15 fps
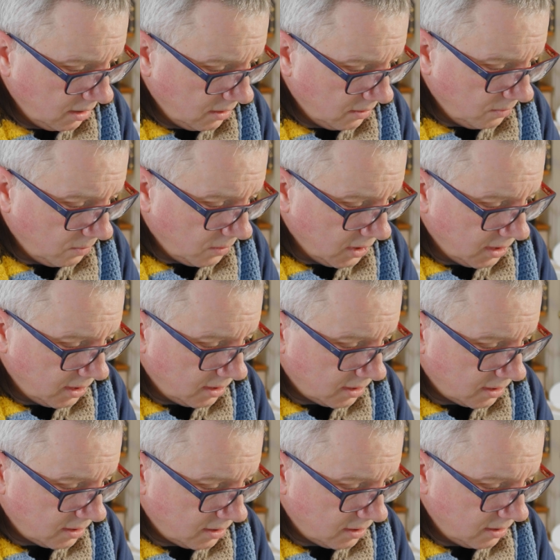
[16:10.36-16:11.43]
one
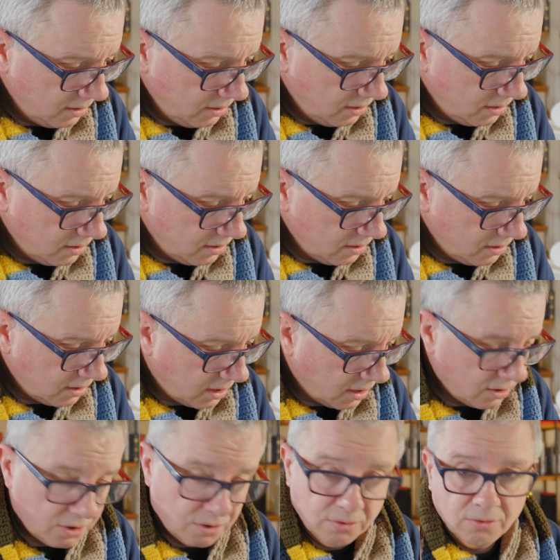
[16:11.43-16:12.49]

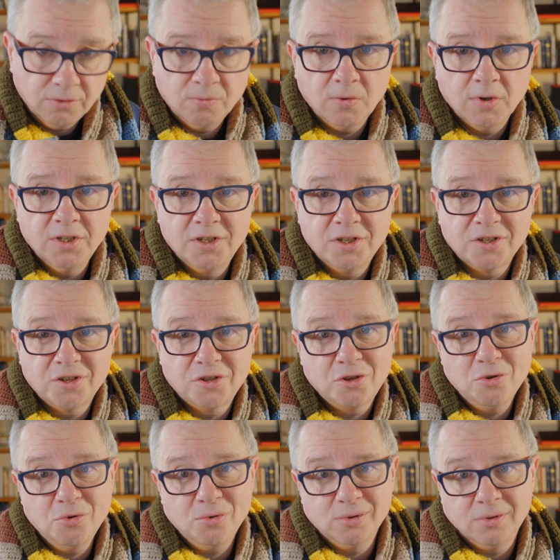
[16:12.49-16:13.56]
can soothe one's
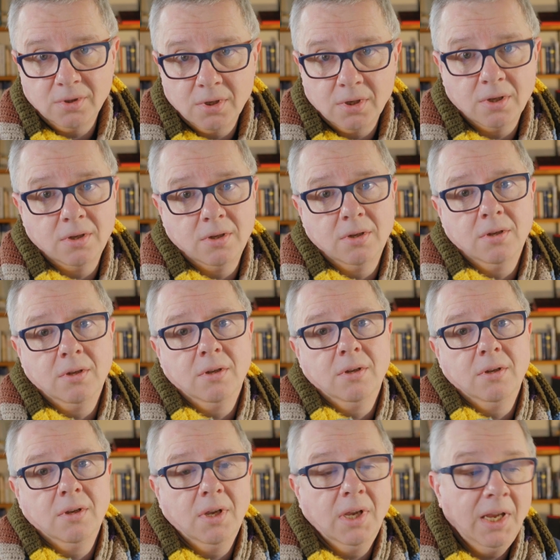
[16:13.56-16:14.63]
soul
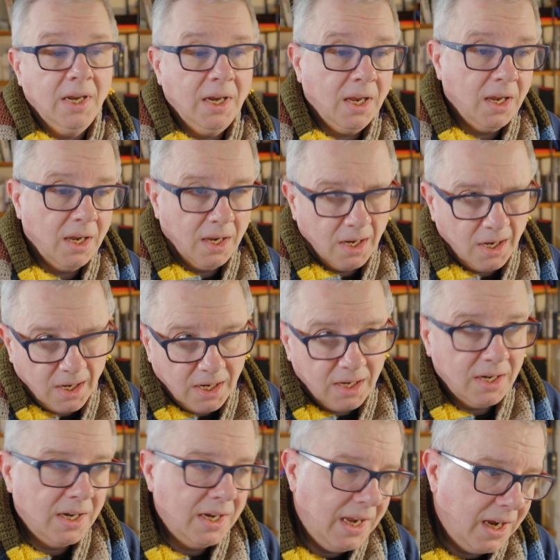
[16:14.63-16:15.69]
in
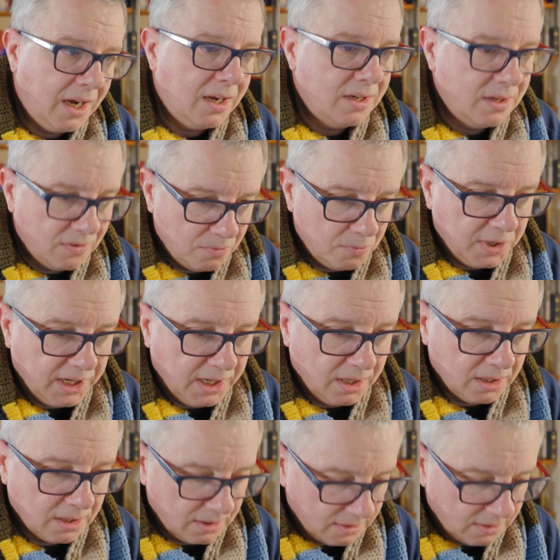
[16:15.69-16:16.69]
a negative way.